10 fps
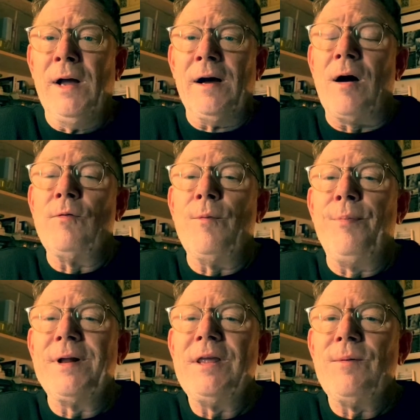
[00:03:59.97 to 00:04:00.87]
I will
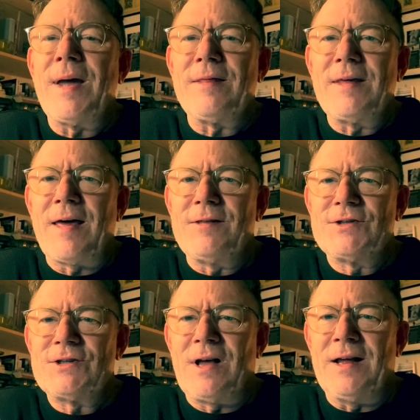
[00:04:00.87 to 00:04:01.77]
bring you out the other
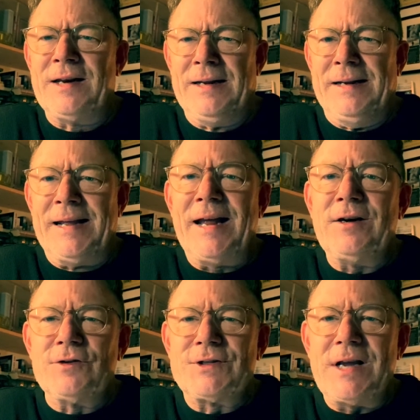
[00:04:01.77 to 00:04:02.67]
side and
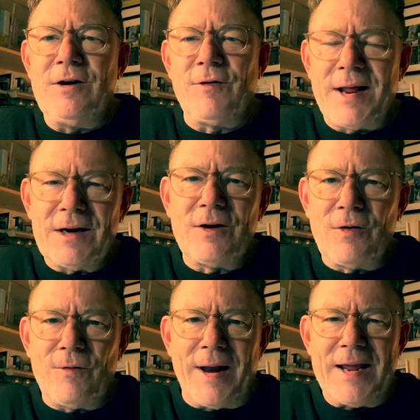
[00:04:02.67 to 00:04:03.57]
you'll see greater
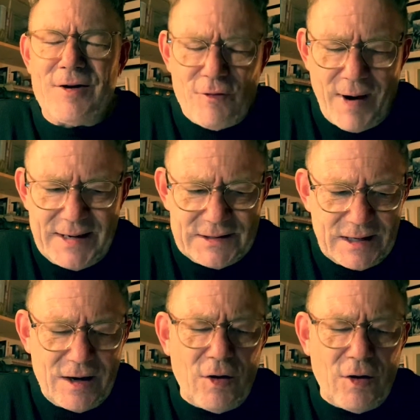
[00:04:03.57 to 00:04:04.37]
glory, greater